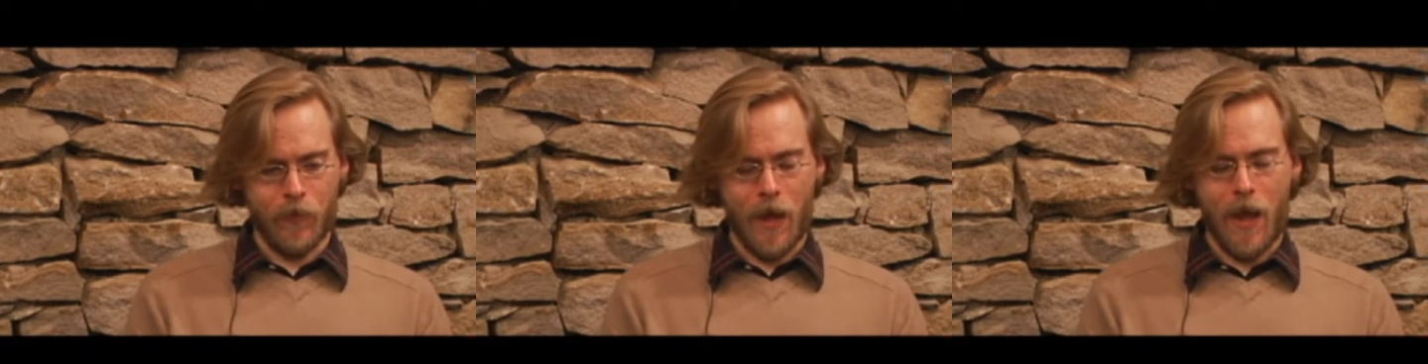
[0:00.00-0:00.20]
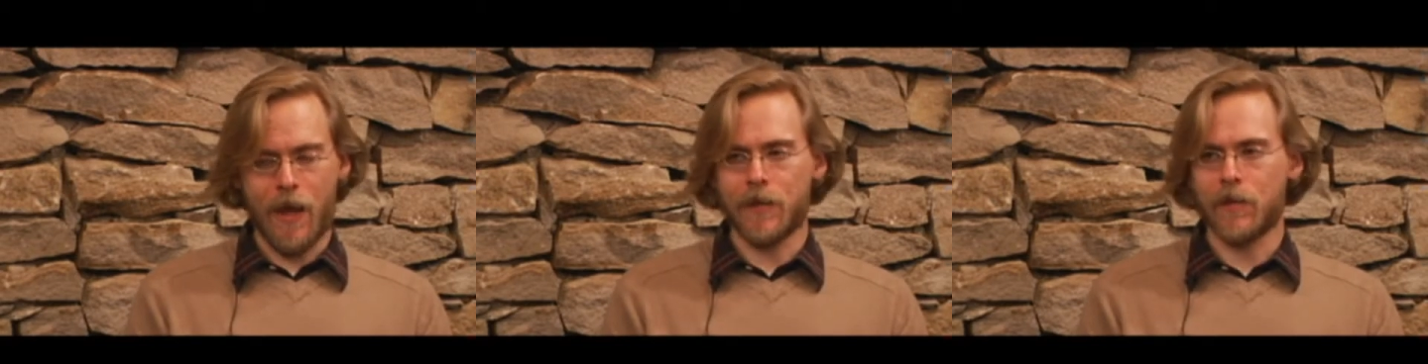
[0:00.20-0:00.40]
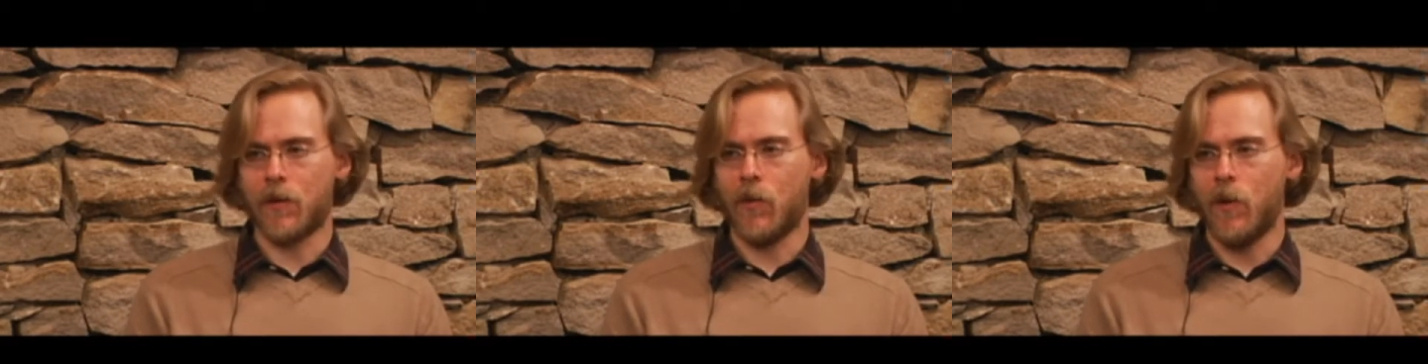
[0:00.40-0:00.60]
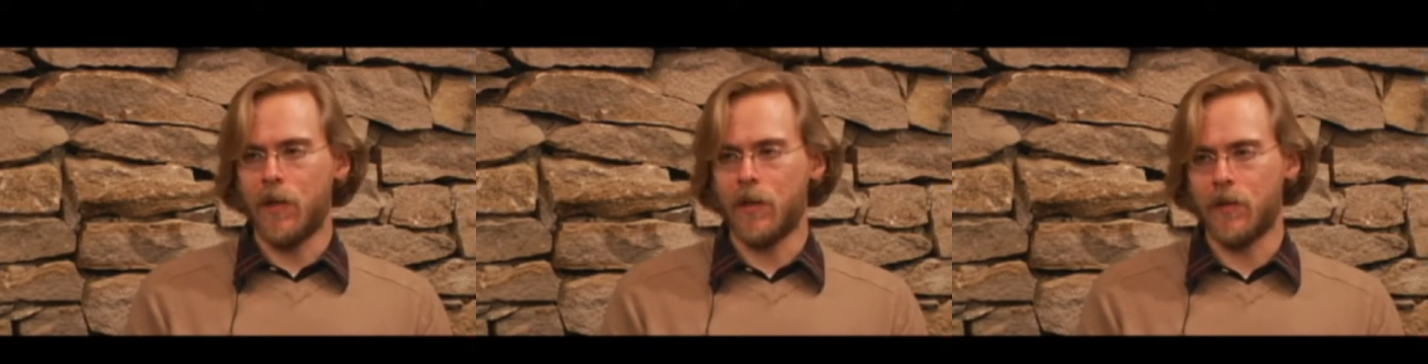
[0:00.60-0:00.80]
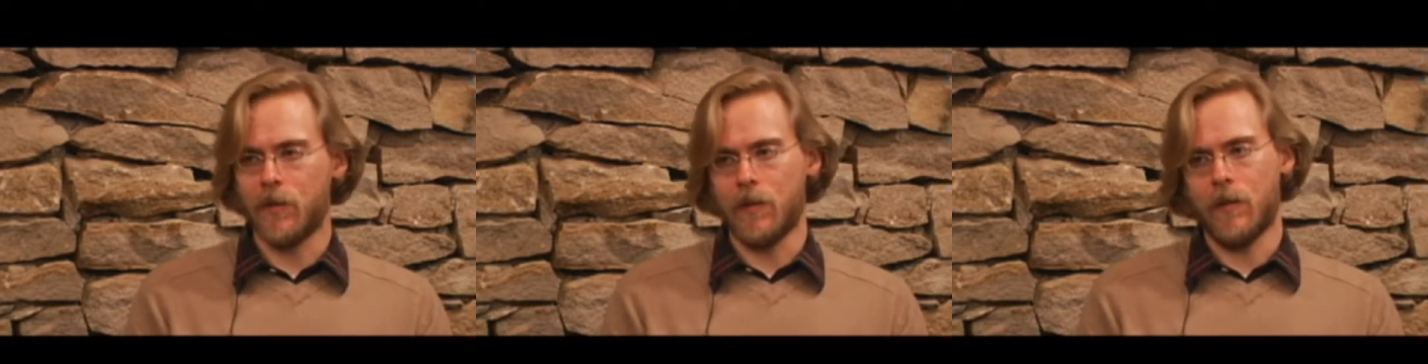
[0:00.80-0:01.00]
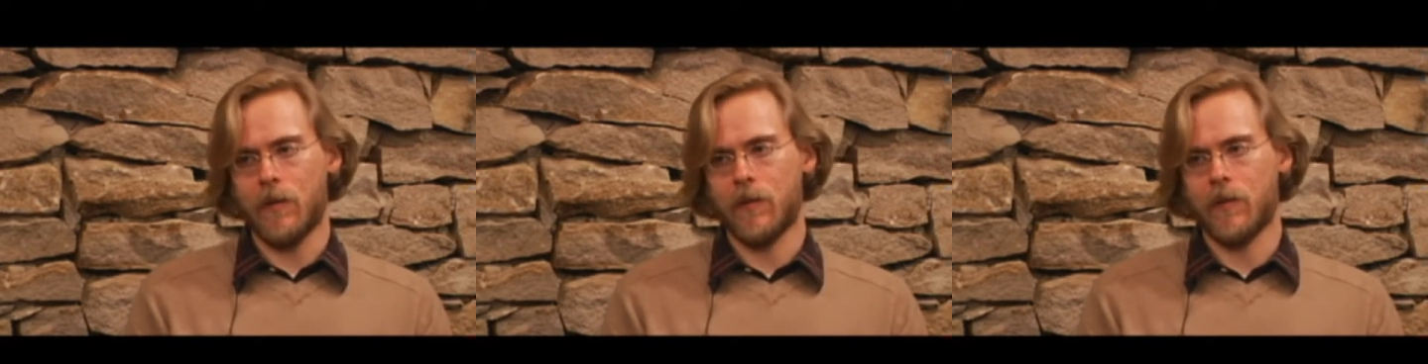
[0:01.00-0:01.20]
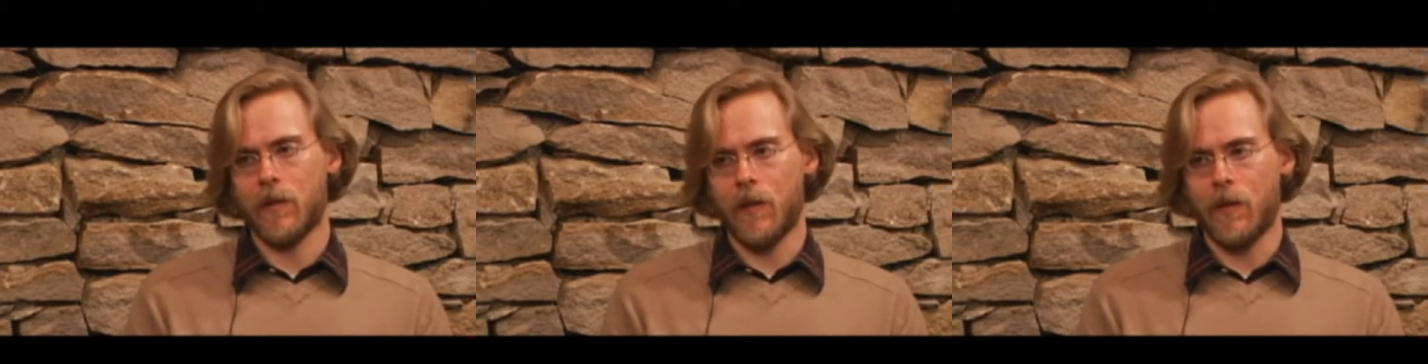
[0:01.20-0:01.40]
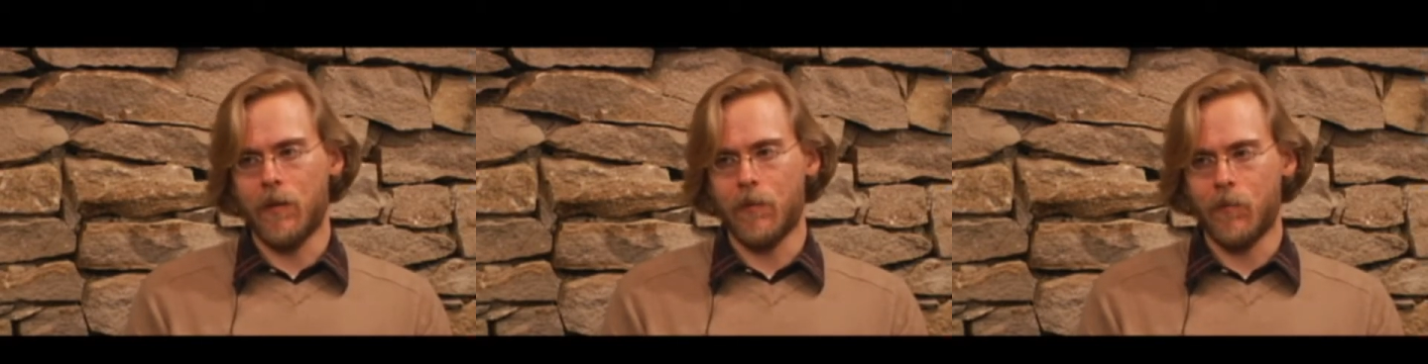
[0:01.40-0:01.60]
ask questions
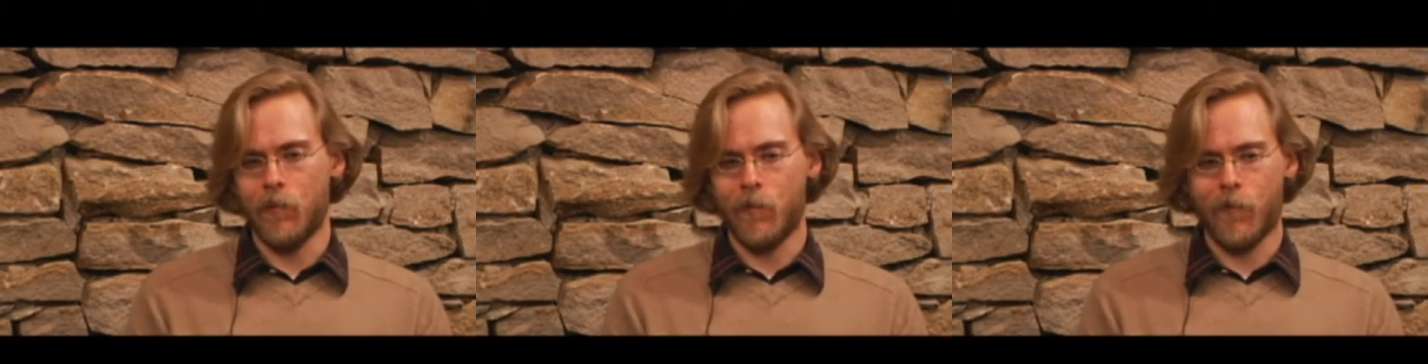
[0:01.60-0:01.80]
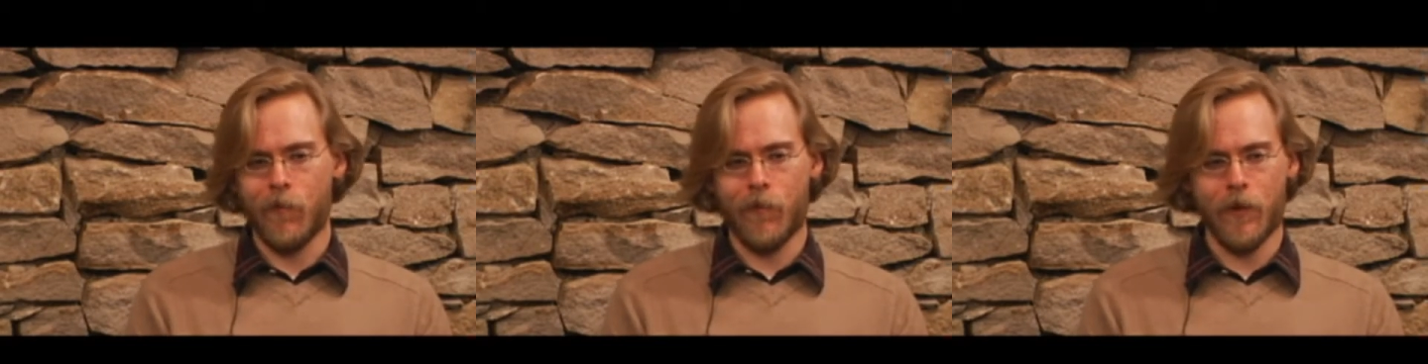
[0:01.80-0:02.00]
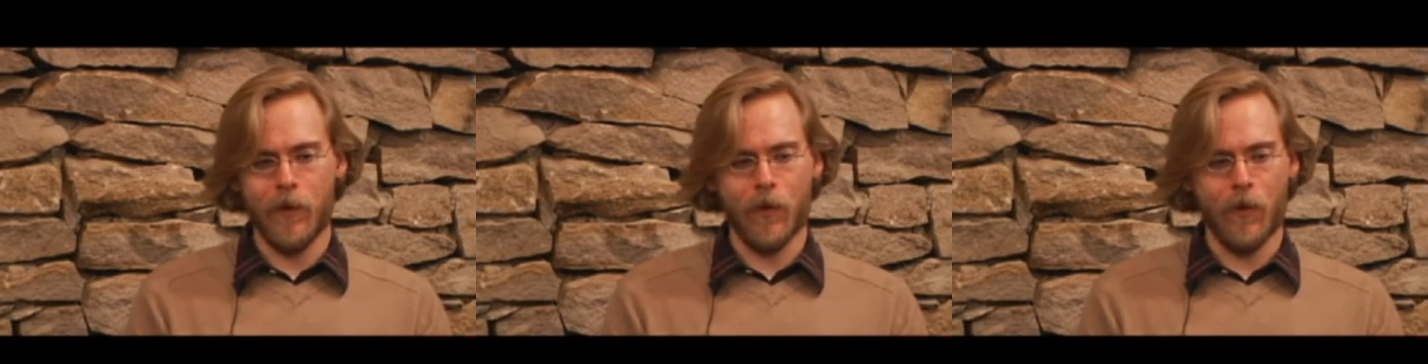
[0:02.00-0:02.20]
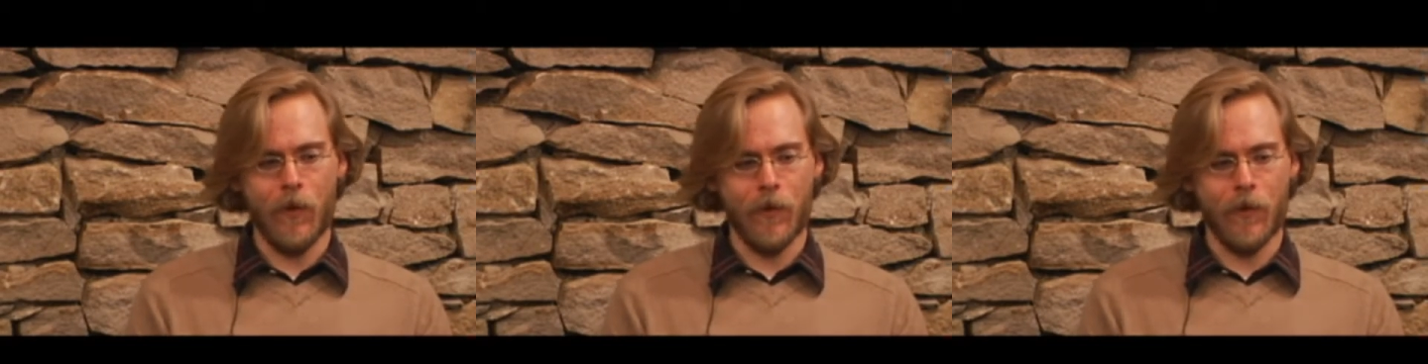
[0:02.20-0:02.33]
and feel